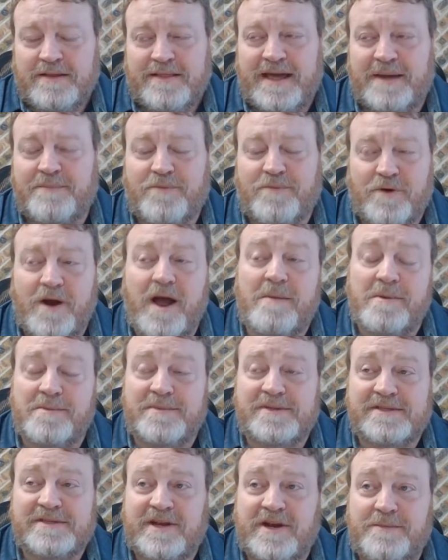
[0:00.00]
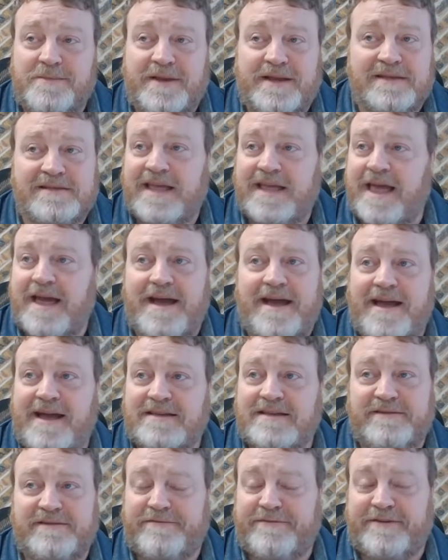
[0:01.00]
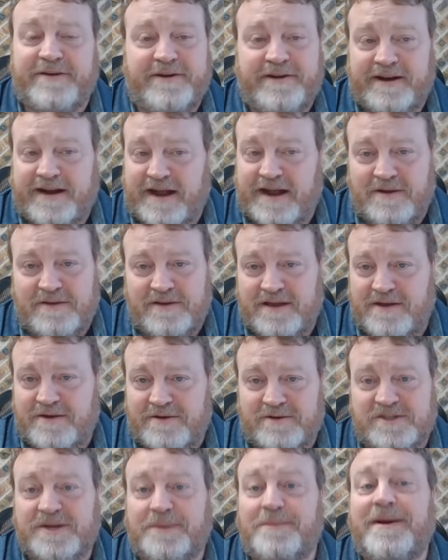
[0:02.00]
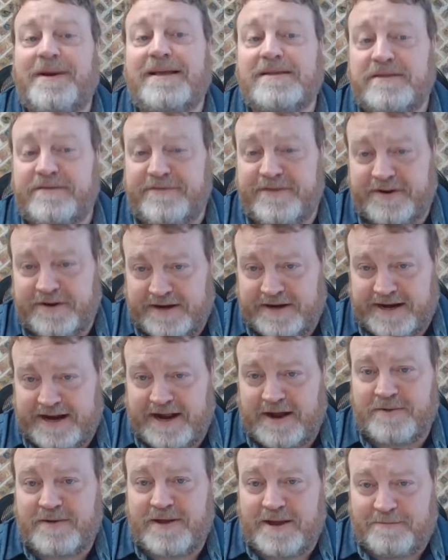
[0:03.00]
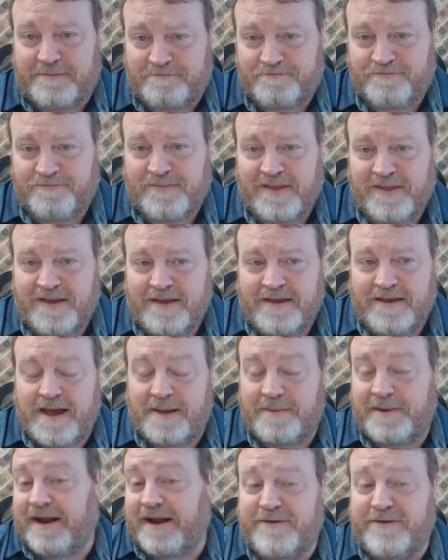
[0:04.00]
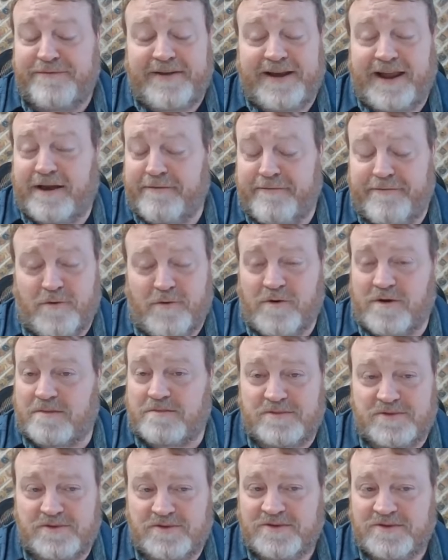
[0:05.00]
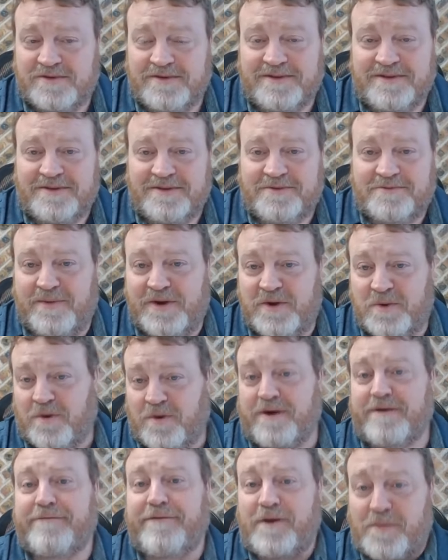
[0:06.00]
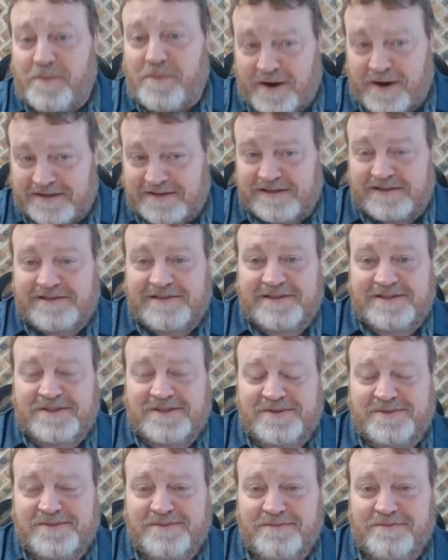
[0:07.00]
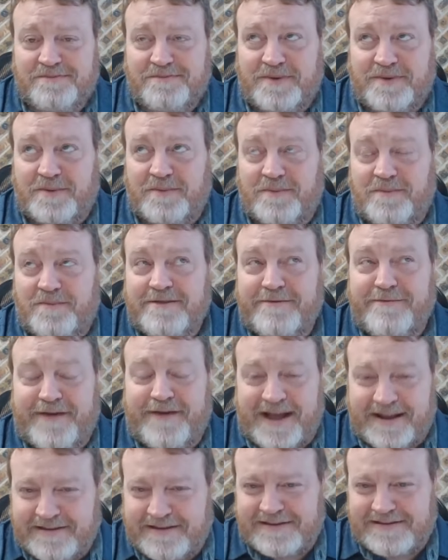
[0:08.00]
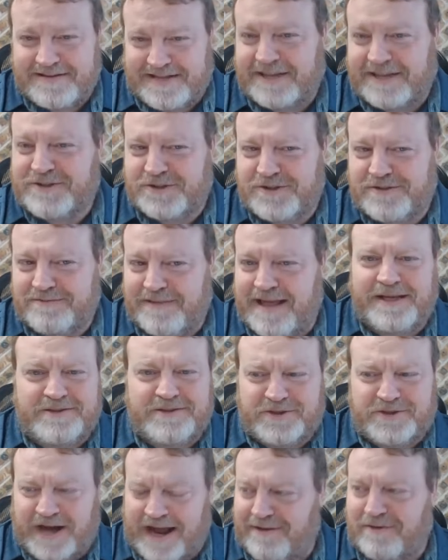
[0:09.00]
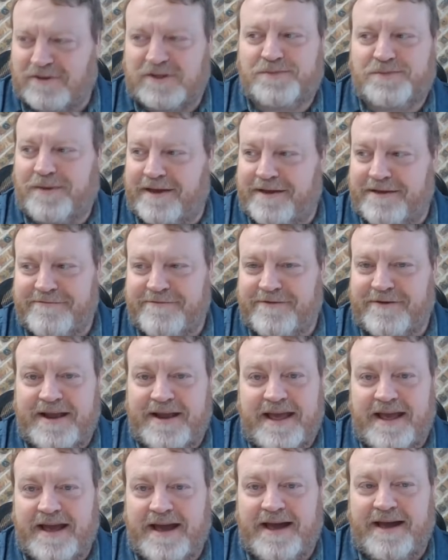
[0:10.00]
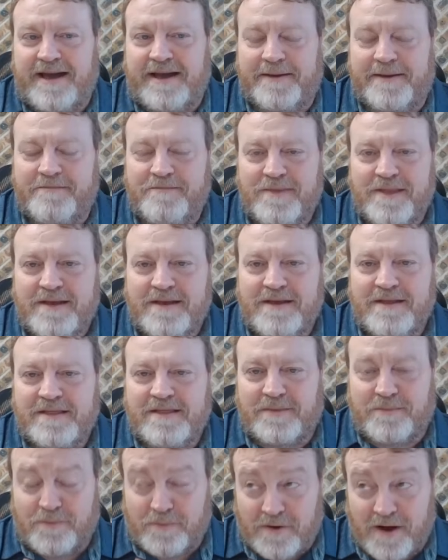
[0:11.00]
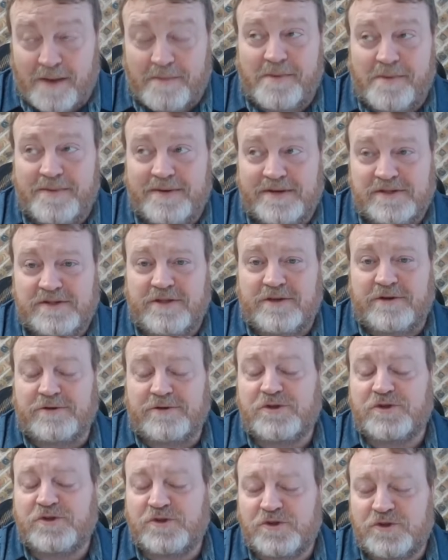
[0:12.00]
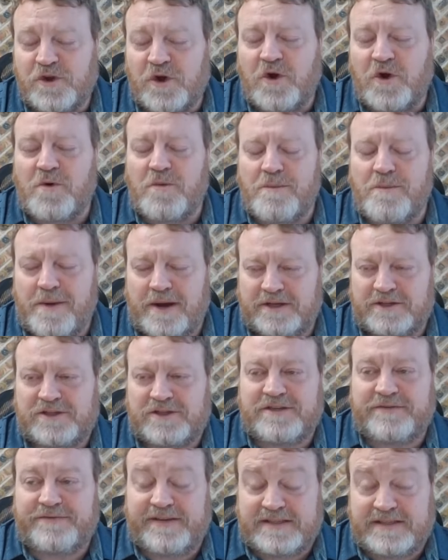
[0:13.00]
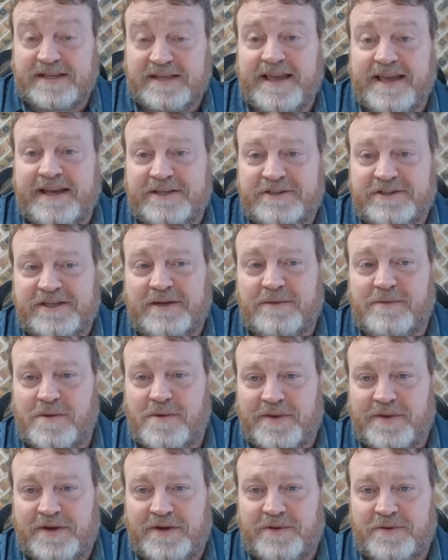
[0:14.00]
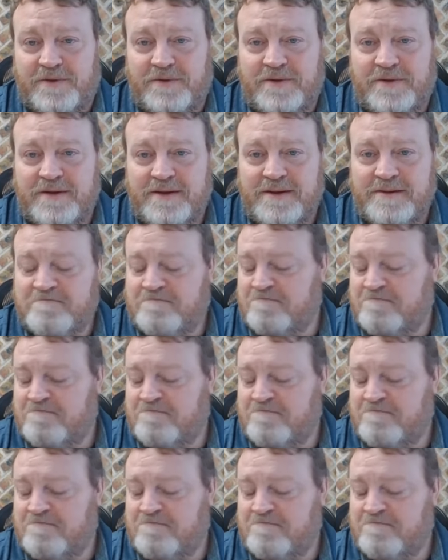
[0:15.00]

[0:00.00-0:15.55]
that problem is there because AI hasn't figured it out yet or somebody hasn't figured it out yet. I mean, we fill out forms and we do workflow processes, but the fact is that should be child's play for an AI. The problem is there's so much sophistication in what we do.